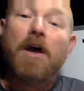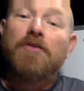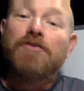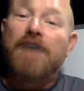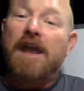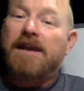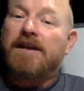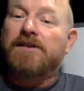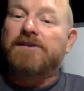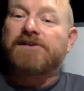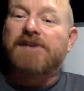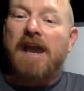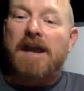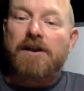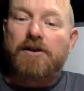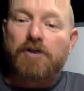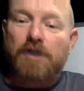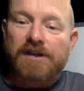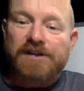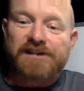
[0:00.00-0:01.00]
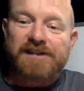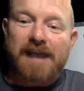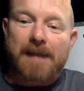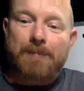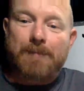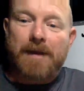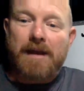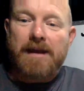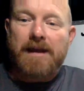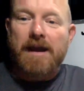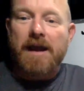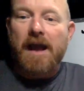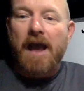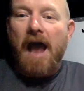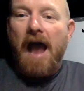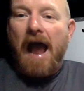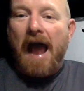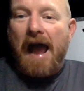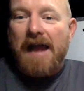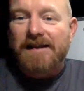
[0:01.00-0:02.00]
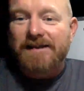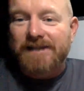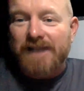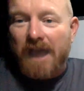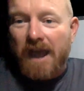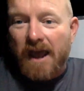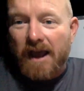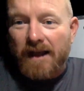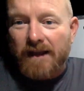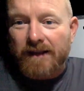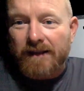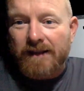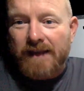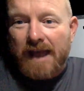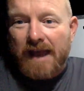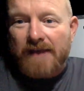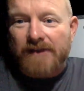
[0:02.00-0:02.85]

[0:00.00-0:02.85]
They could say, Chris sent me, and get